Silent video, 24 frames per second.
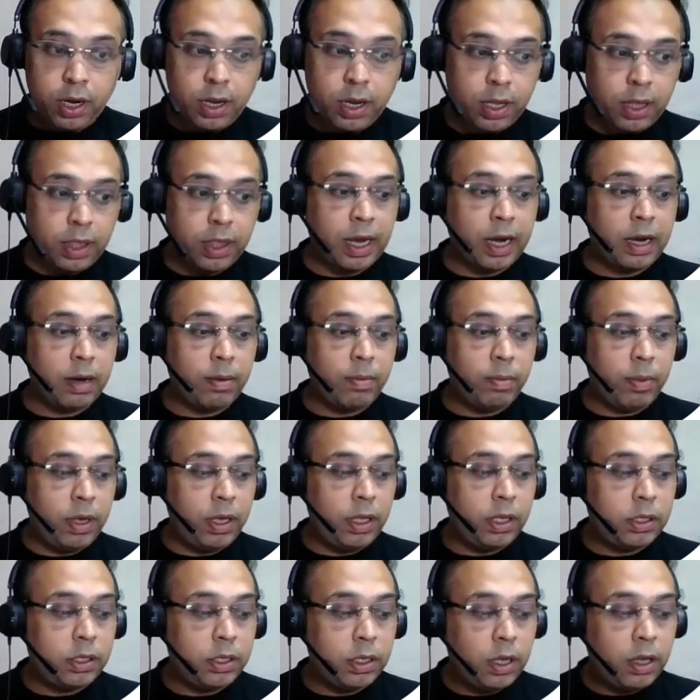that
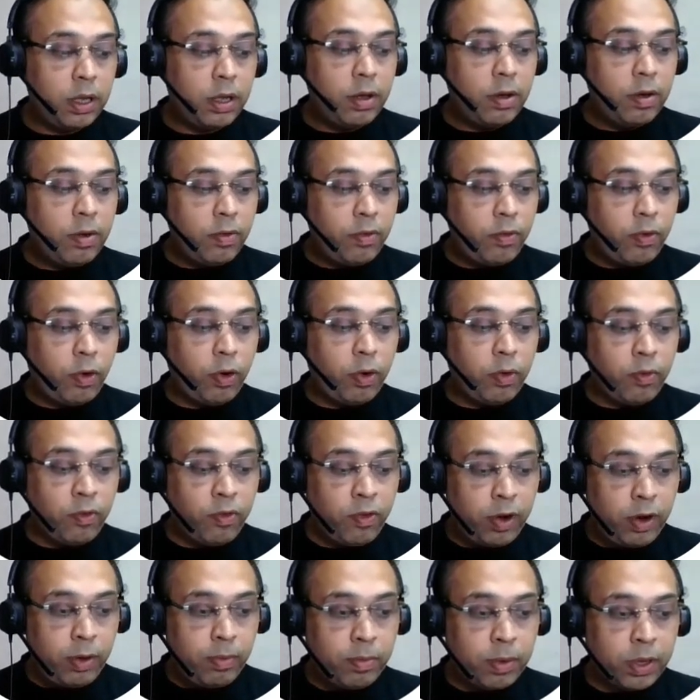means for
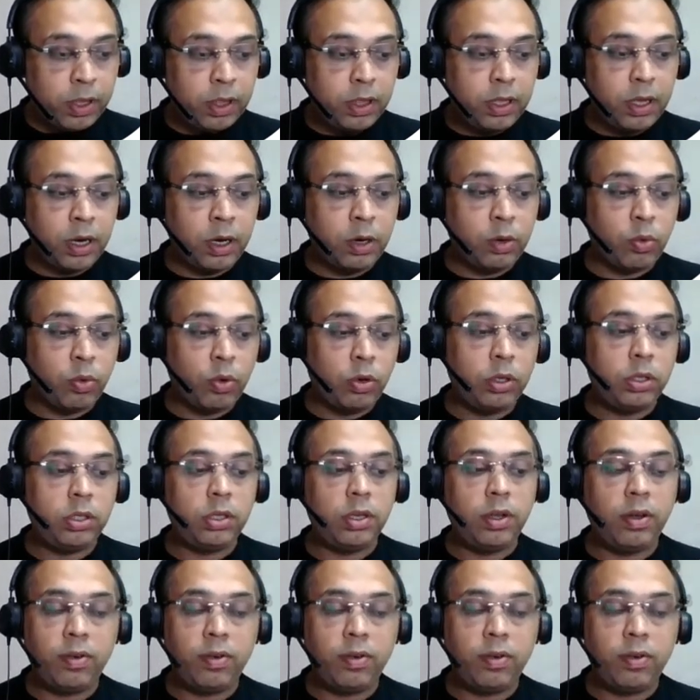1 month it was